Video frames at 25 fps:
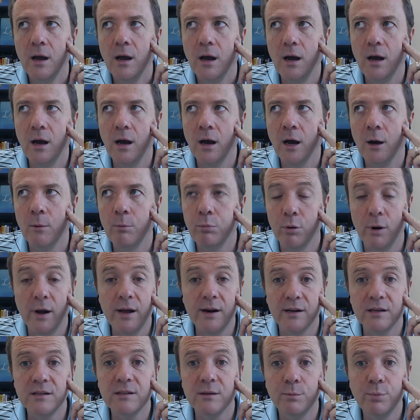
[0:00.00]
uh,
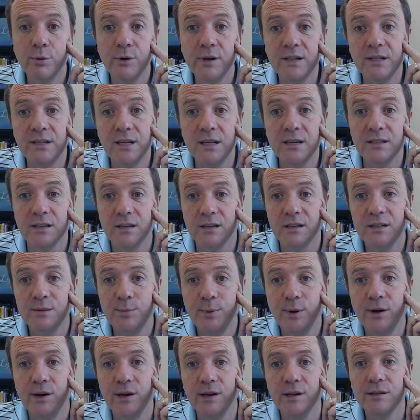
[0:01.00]
products a pretty decent
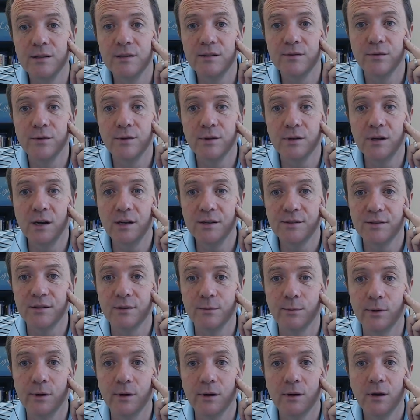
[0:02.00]
experience for the
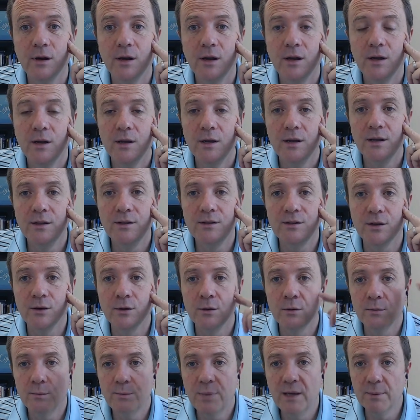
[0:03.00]
customer. And
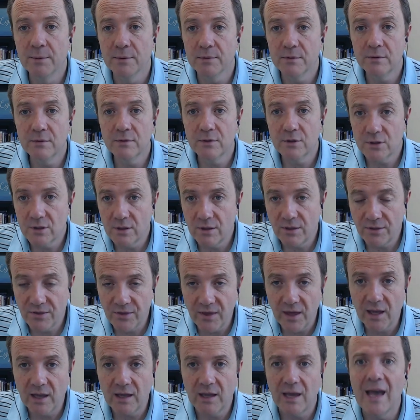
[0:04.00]
so people
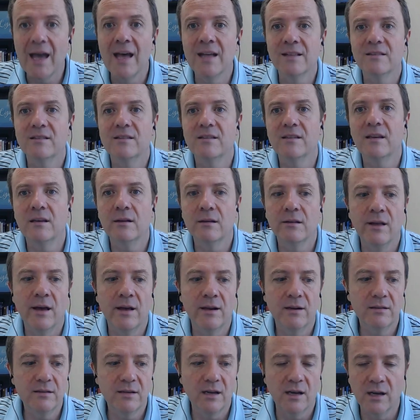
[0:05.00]
think Etsy a lot
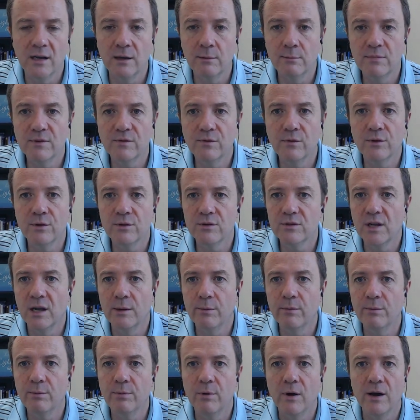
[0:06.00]
of times for those type
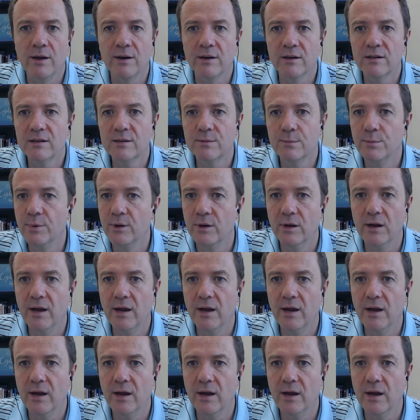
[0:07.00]
of products, but